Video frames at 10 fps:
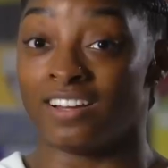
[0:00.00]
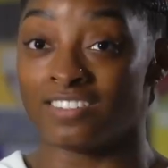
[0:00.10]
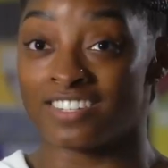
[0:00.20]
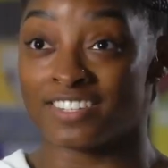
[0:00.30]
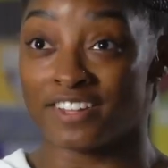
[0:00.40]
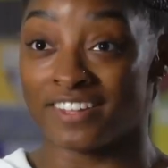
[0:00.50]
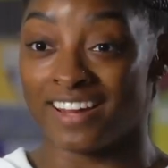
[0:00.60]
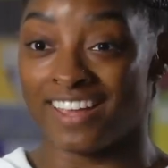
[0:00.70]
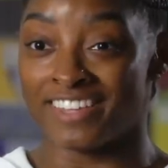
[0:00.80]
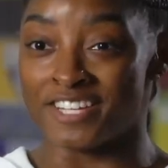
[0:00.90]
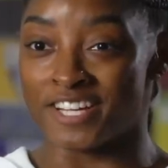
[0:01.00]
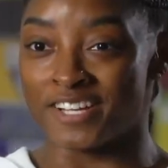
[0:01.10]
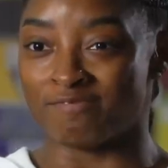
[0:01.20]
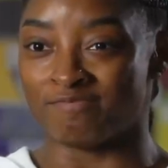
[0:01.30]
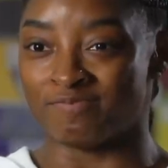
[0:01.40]
oh, just another day in the
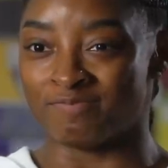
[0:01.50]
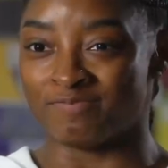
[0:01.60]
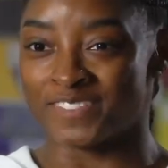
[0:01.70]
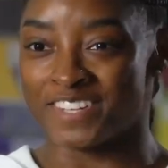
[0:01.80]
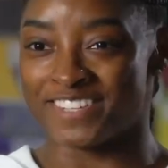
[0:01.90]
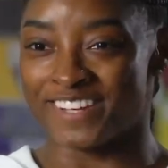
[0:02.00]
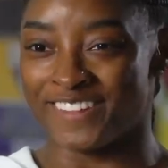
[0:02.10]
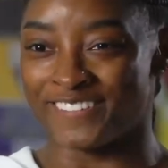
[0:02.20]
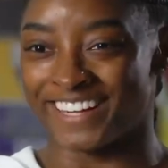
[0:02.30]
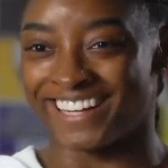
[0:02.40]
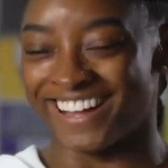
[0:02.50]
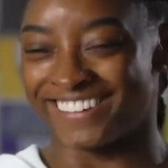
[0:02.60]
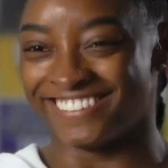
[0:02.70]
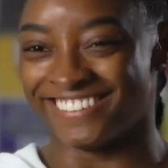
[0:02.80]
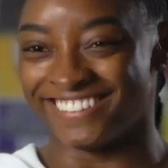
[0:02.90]
gym, just another
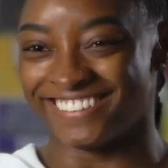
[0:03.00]
workout.